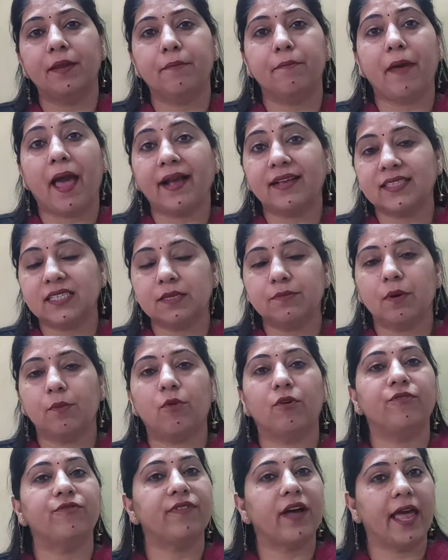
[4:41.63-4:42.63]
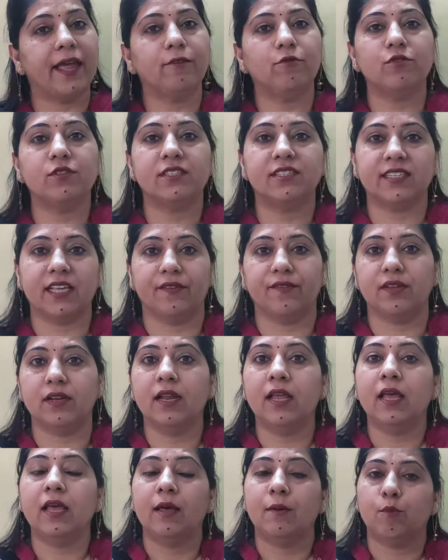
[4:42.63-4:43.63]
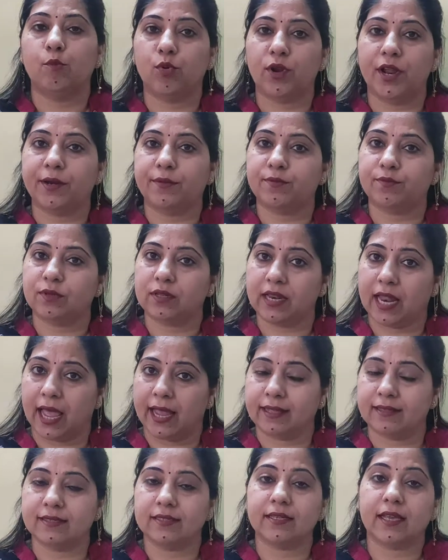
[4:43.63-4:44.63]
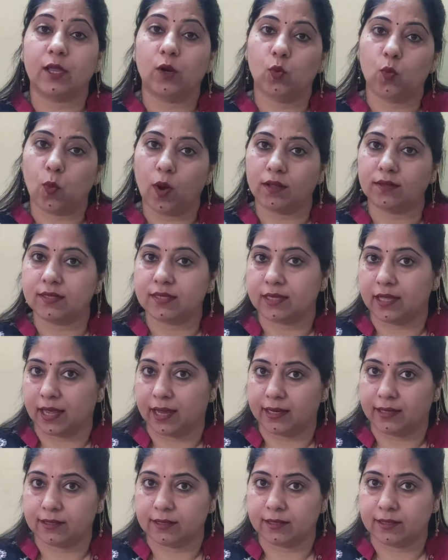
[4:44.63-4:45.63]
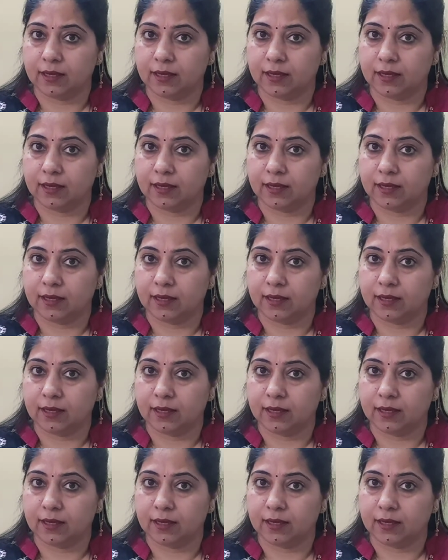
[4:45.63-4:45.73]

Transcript: maximum of 5 to 7 bullet lines in one slide.